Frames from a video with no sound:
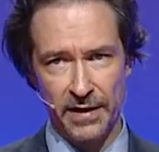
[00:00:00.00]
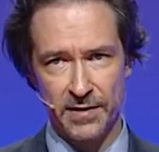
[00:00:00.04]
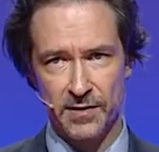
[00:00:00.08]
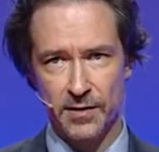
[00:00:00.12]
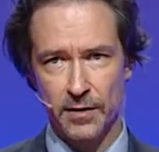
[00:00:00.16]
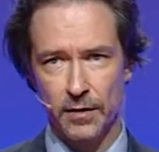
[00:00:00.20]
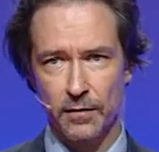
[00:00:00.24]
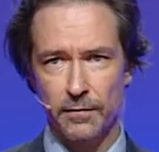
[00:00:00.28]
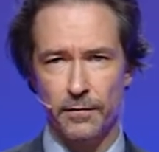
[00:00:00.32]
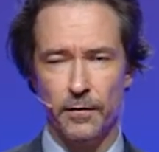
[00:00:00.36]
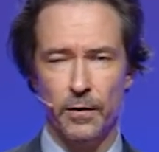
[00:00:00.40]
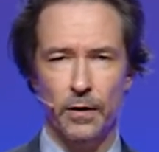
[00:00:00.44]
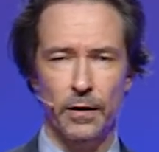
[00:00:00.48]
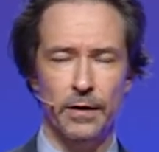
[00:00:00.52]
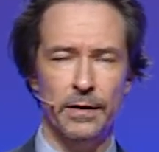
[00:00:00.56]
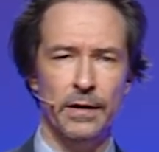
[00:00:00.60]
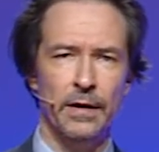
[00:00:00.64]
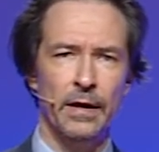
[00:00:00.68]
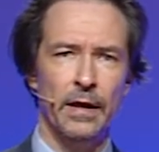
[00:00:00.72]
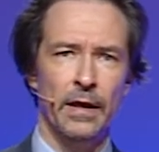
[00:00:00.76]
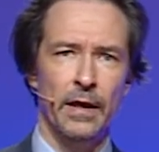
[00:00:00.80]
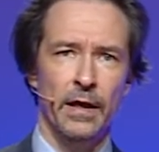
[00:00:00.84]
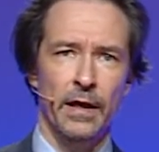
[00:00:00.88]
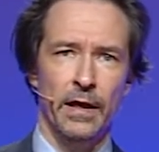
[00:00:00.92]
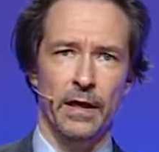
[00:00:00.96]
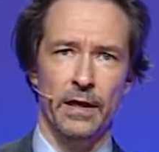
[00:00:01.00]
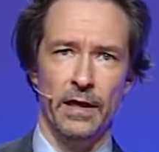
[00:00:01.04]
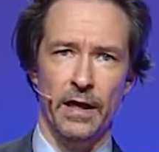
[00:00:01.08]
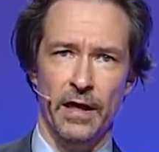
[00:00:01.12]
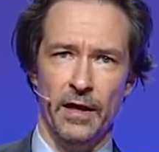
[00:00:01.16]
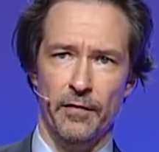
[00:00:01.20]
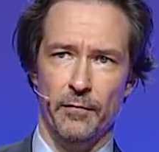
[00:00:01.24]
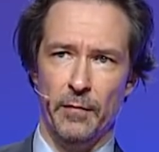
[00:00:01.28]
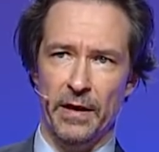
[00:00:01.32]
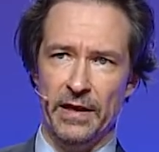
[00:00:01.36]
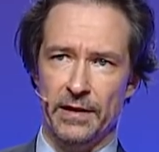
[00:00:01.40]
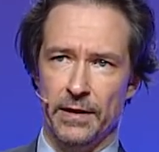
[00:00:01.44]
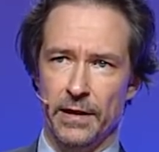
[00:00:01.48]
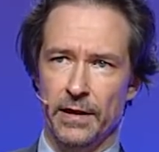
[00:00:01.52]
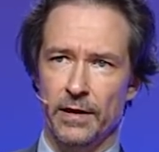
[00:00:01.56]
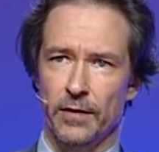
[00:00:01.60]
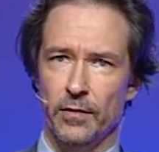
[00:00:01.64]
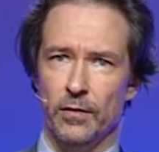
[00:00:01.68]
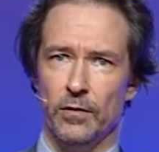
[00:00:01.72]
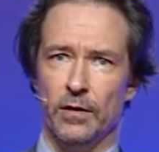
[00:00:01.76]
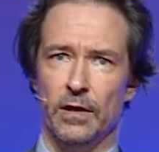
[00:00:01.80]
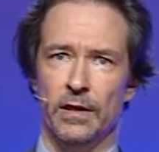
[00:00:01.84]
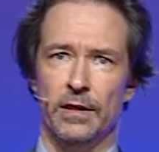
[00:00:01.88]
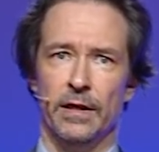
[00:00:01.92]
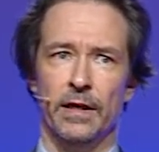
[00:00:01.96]
cell phone and I have my data
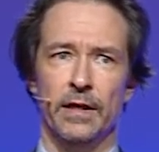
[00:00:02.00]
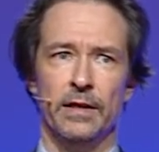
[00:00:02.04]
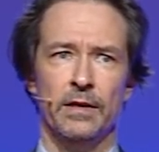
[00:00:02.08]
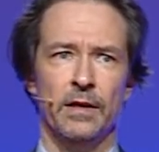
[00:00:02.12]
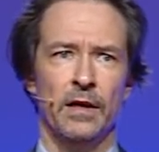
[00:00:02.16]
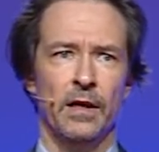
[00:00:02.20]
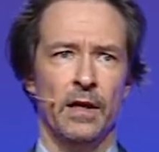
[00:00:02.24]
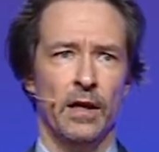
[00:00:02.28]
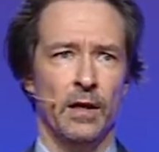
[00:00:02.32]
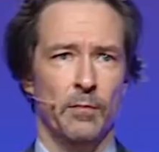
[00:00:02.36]
on it,